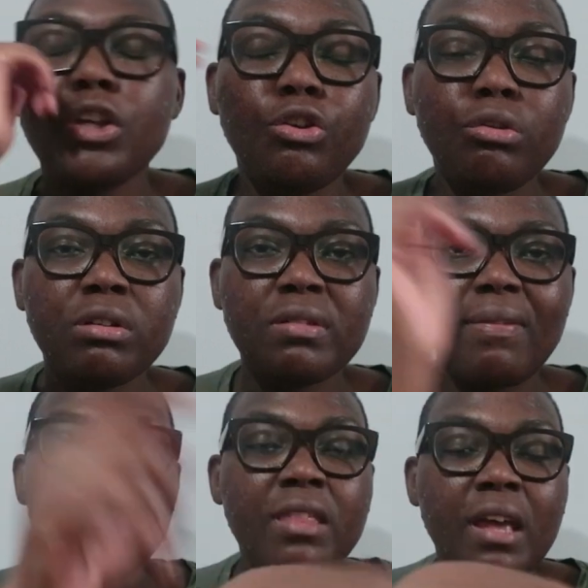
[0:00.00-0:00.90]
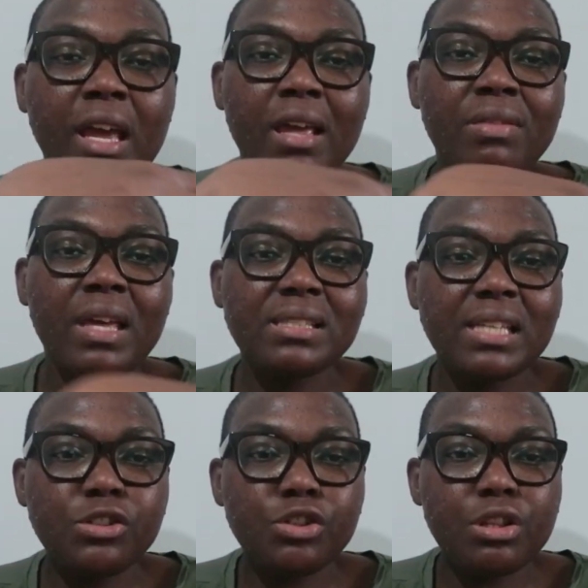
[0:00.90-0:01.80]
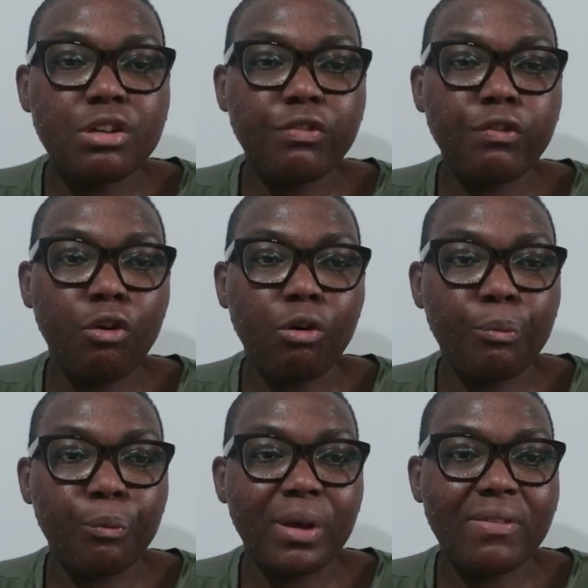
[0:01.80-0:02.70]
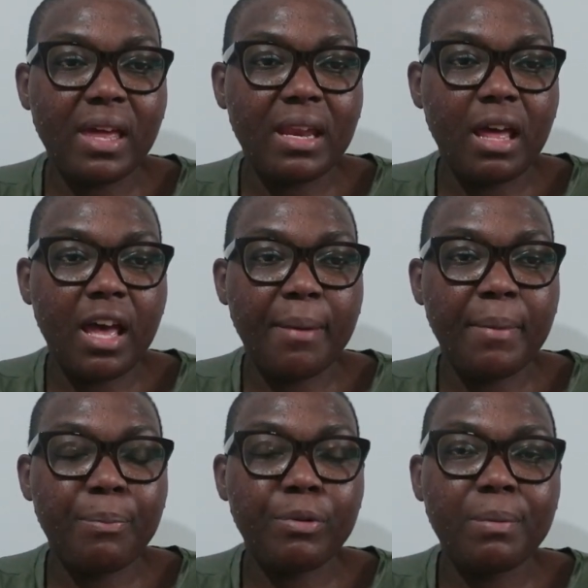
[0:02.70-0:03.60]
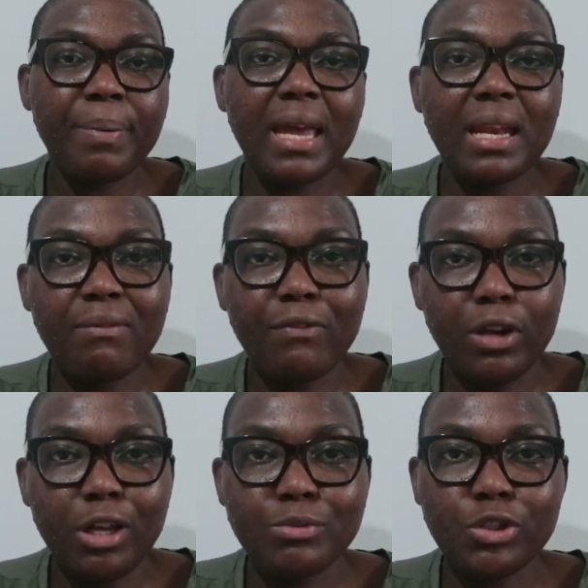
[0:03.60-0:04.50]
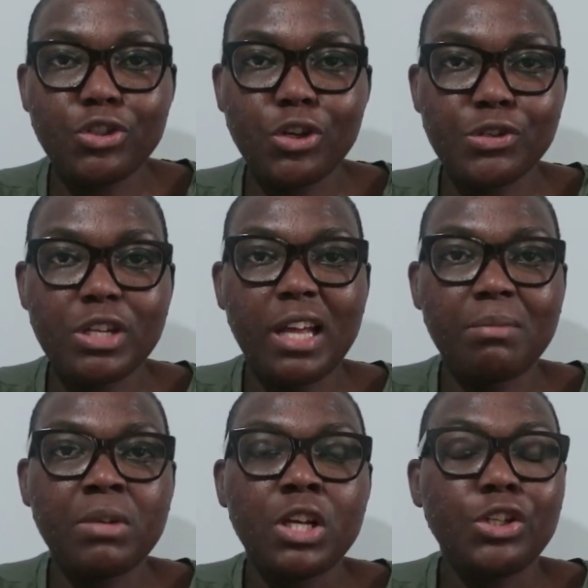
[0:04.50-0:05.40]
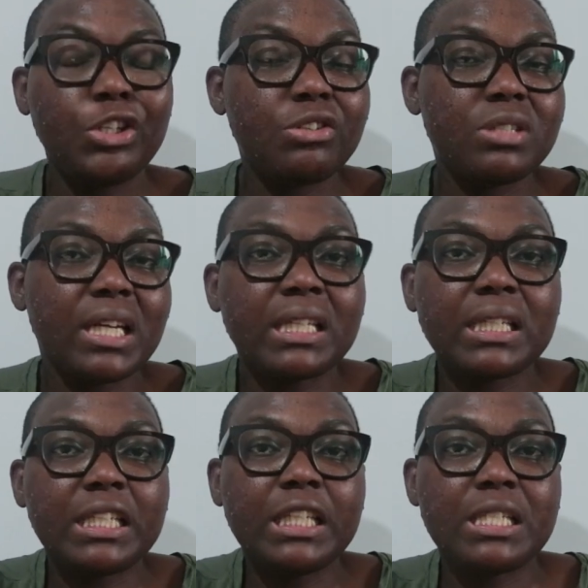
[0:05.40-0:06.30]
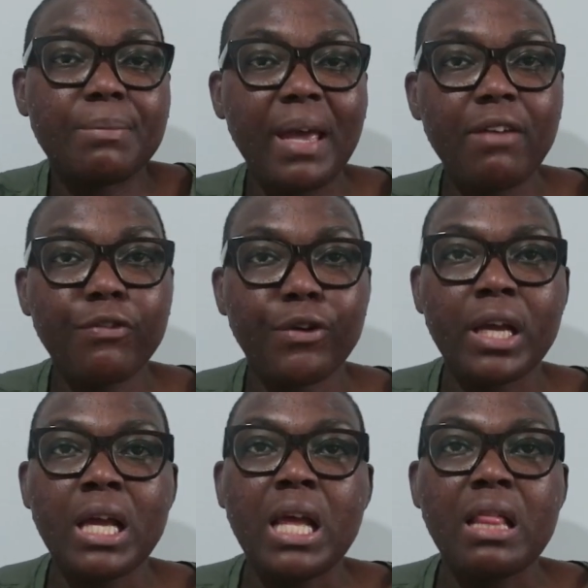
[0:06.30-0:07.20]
They send you the form with a prepaid envelope, so you don't technically need to pay for it.